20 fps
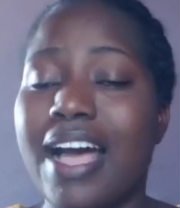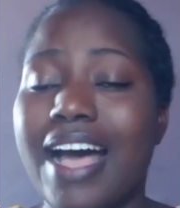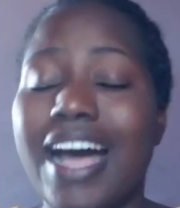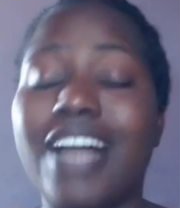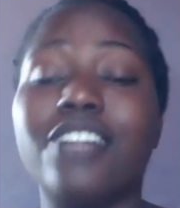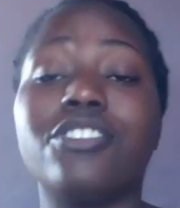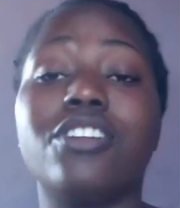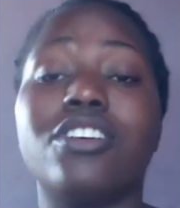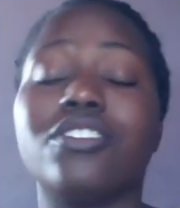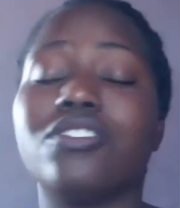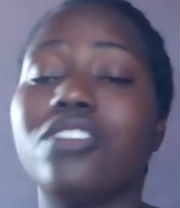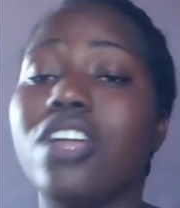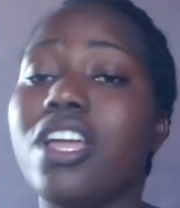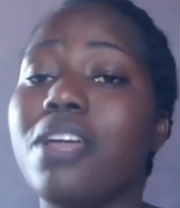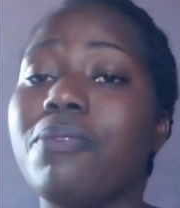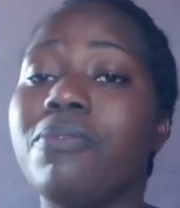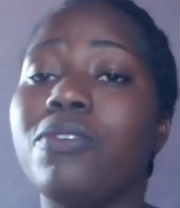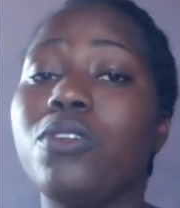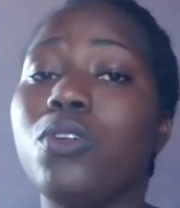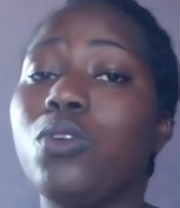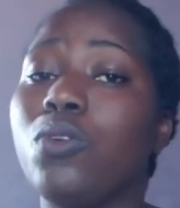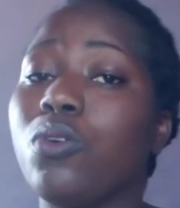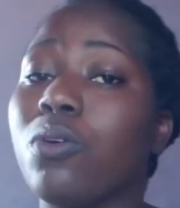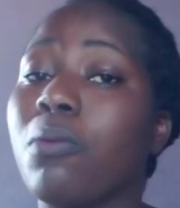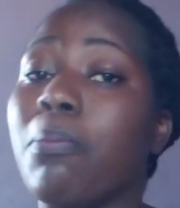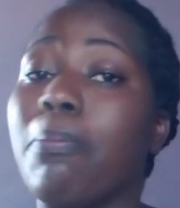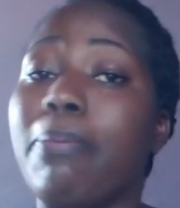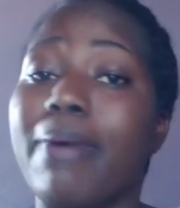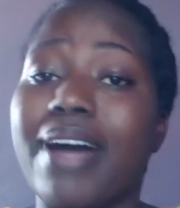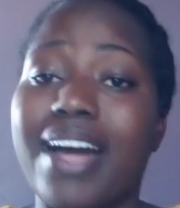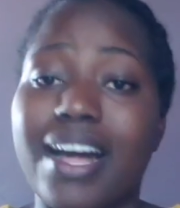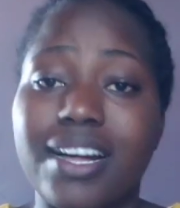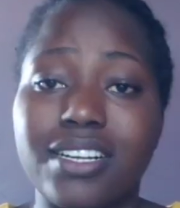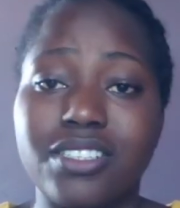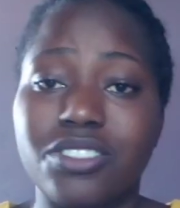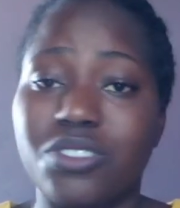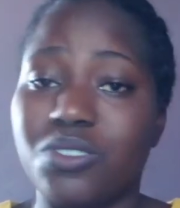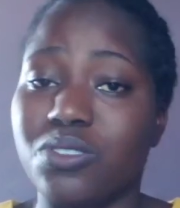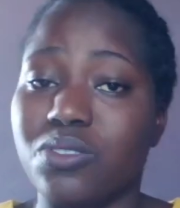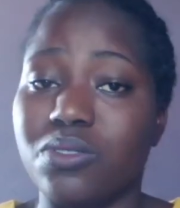and does not even look back
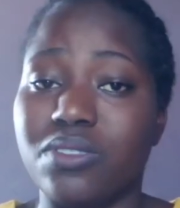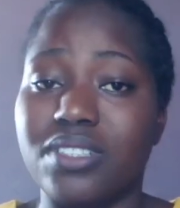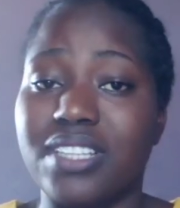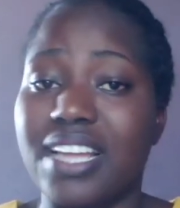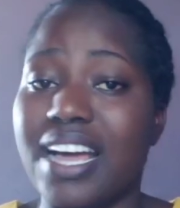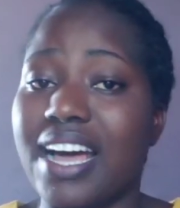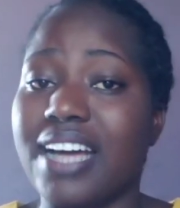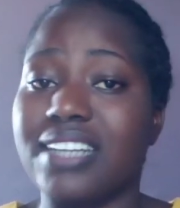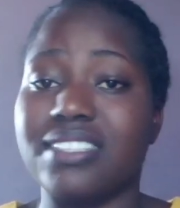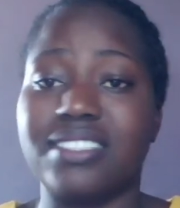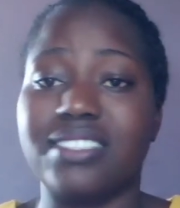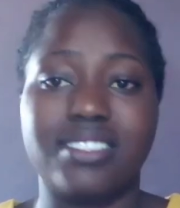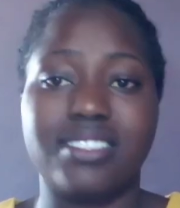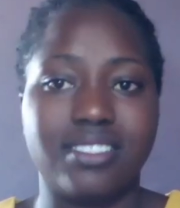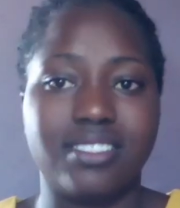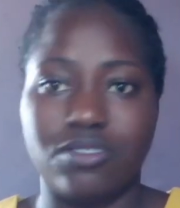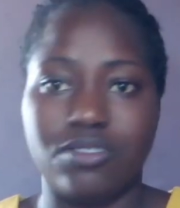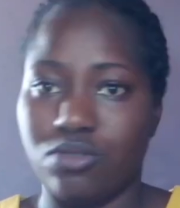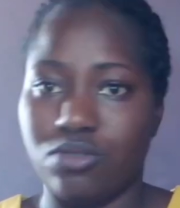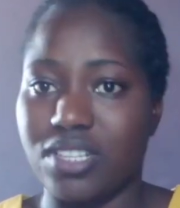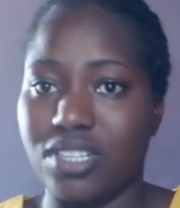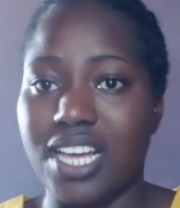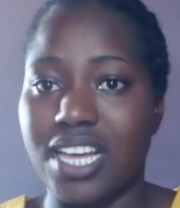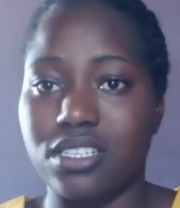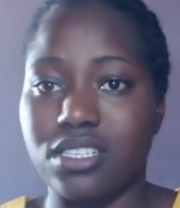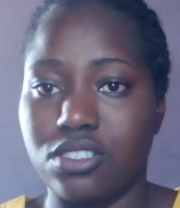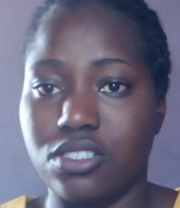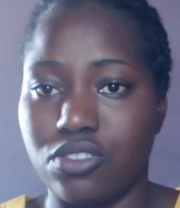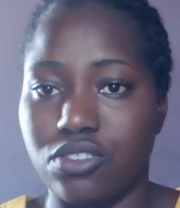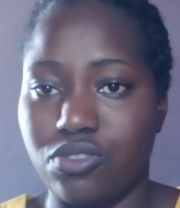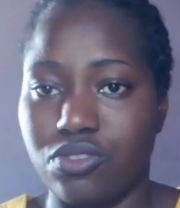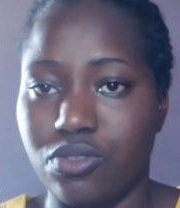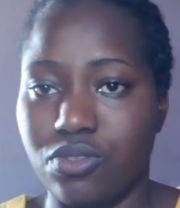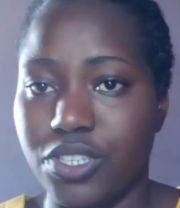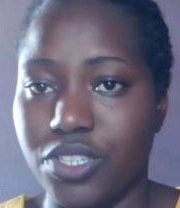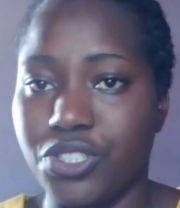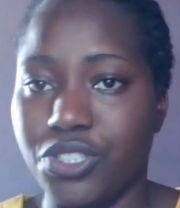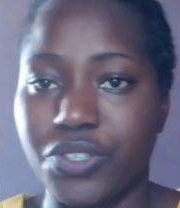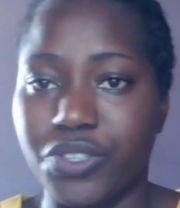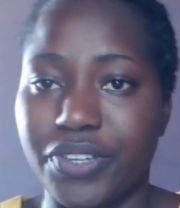to that
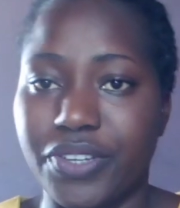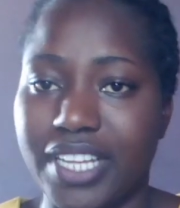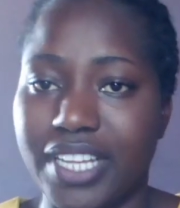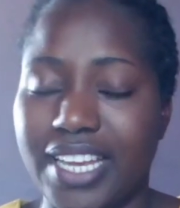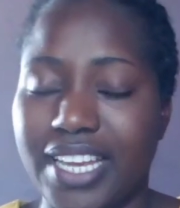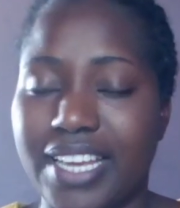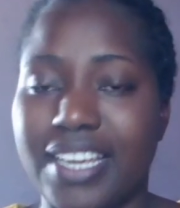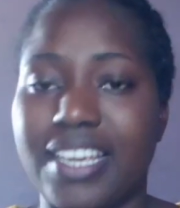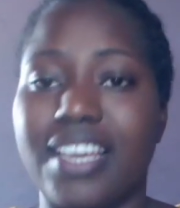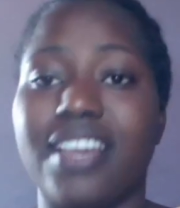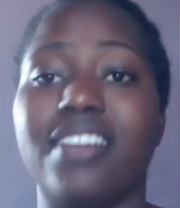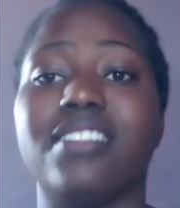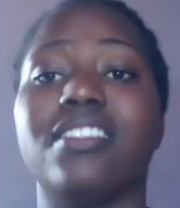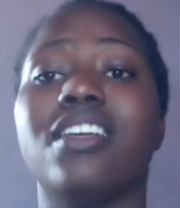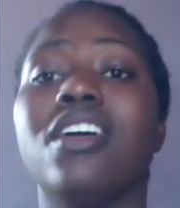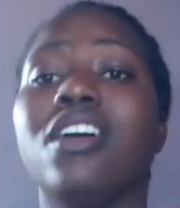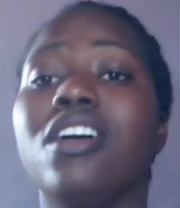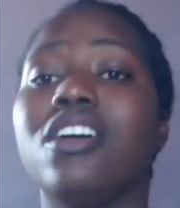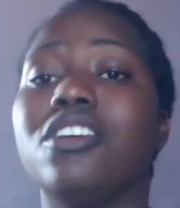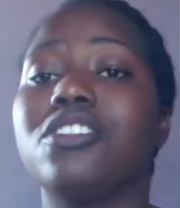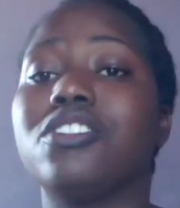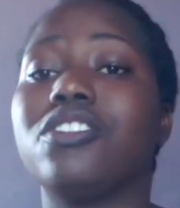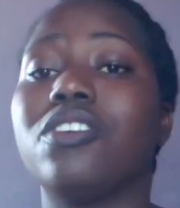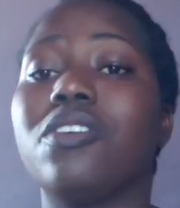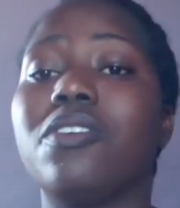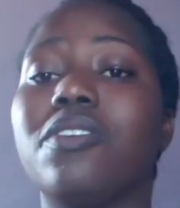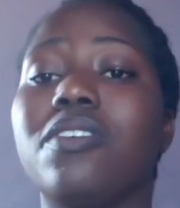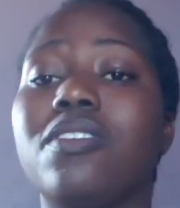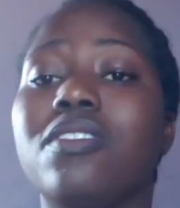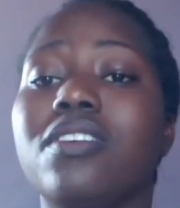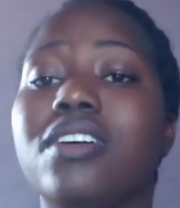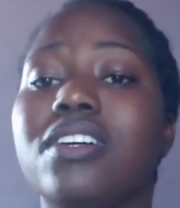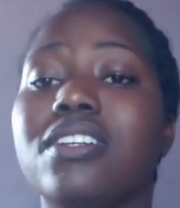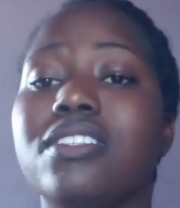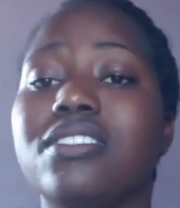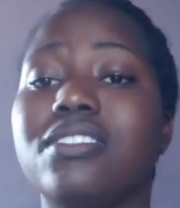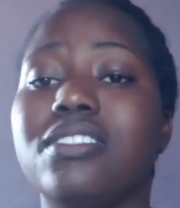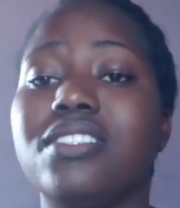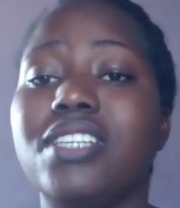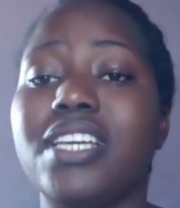situation again. So
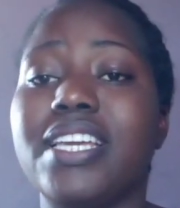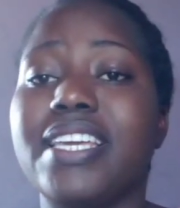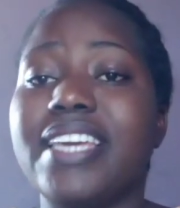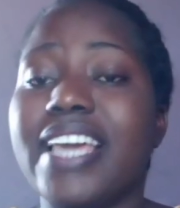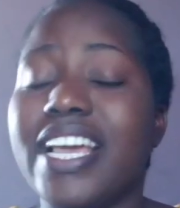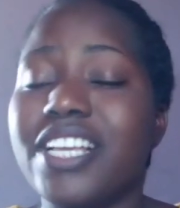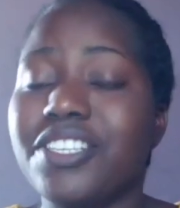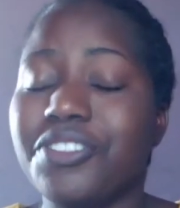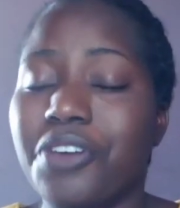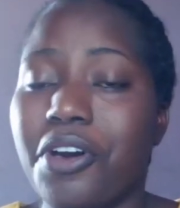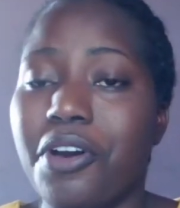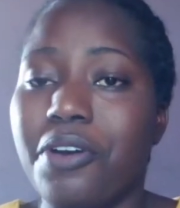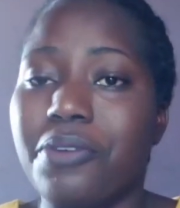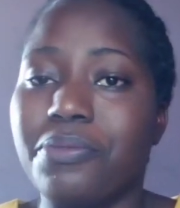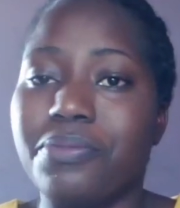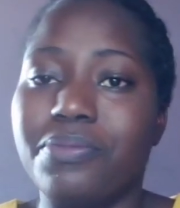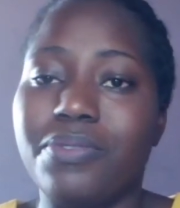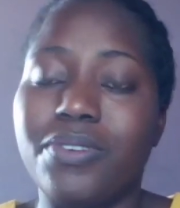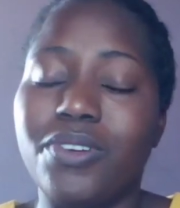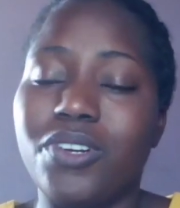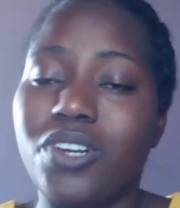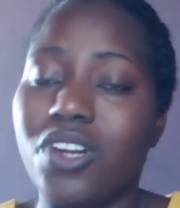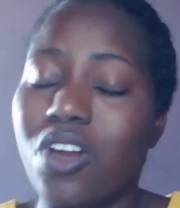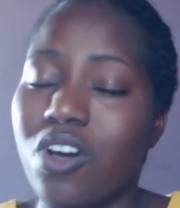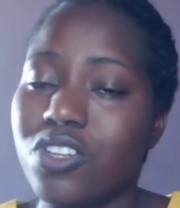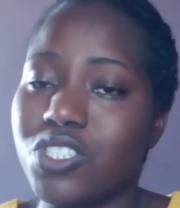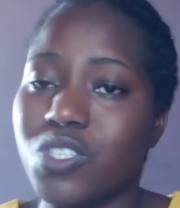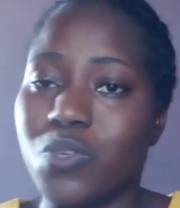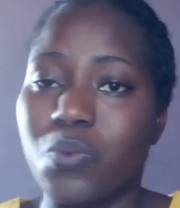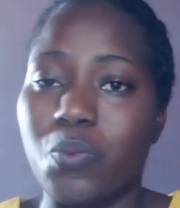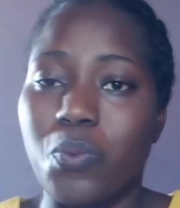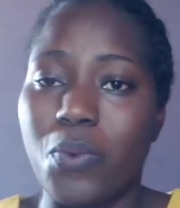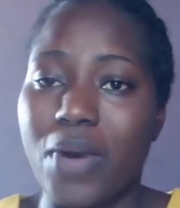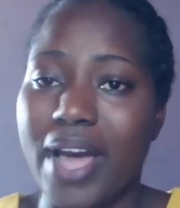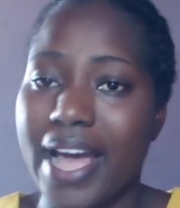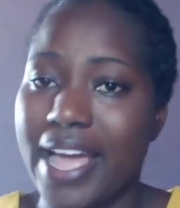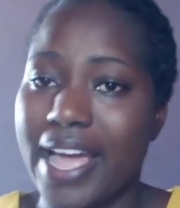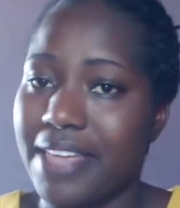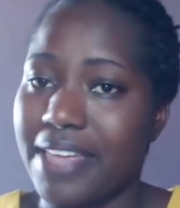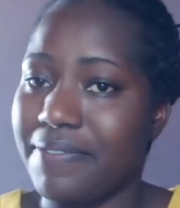the case of Lot's
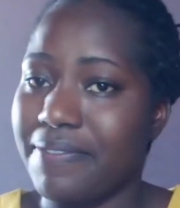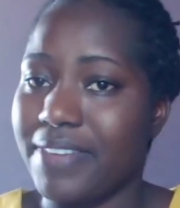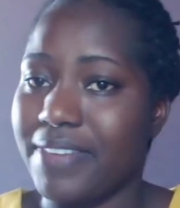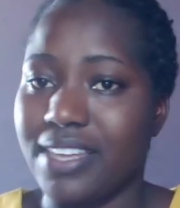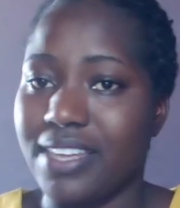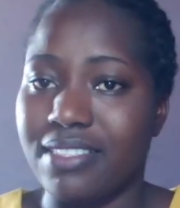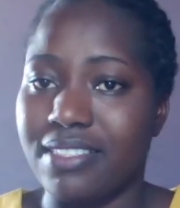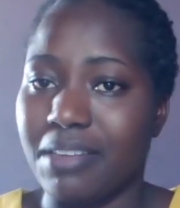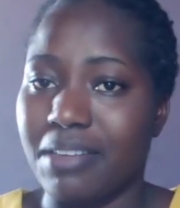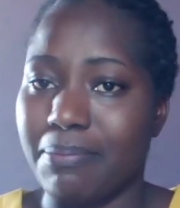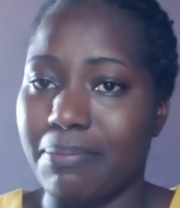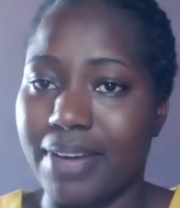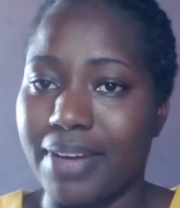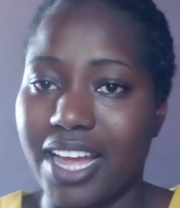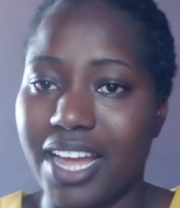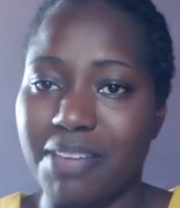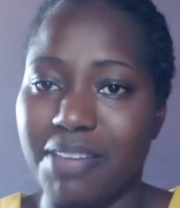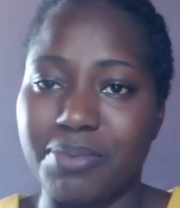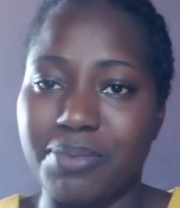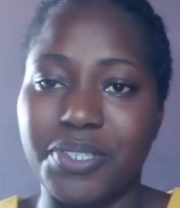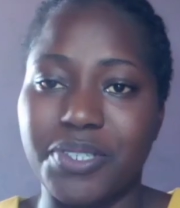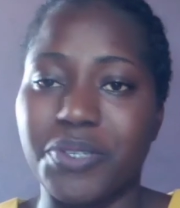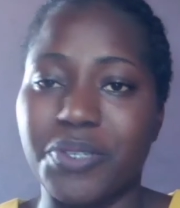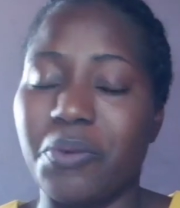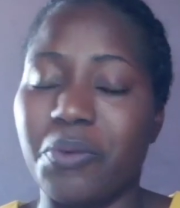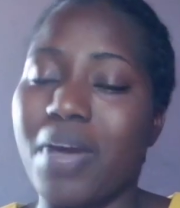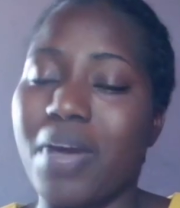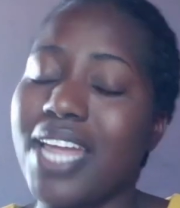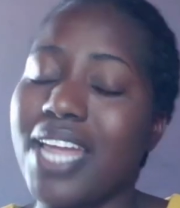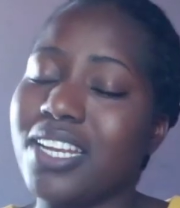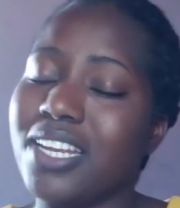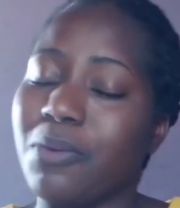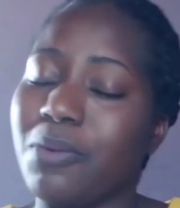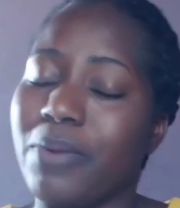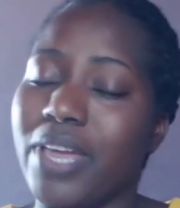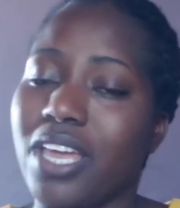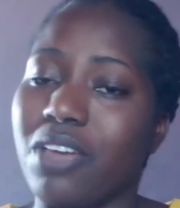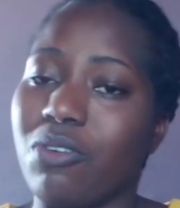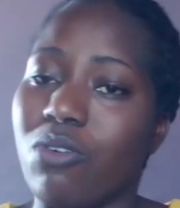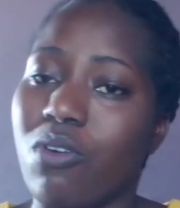wife in the Bible, while they
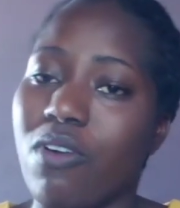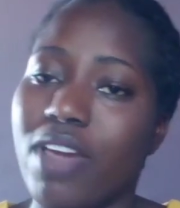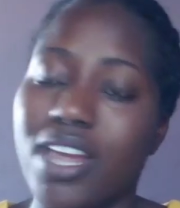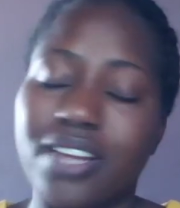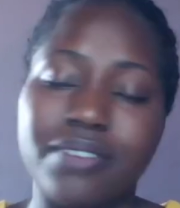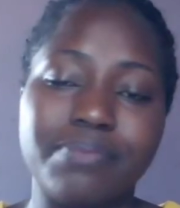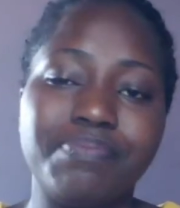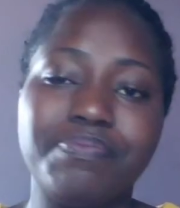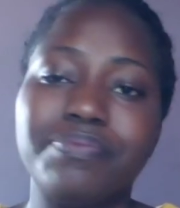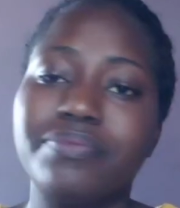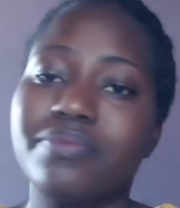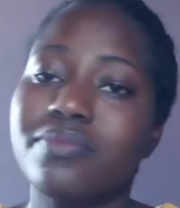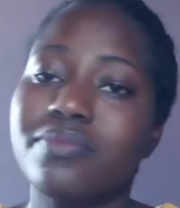were going,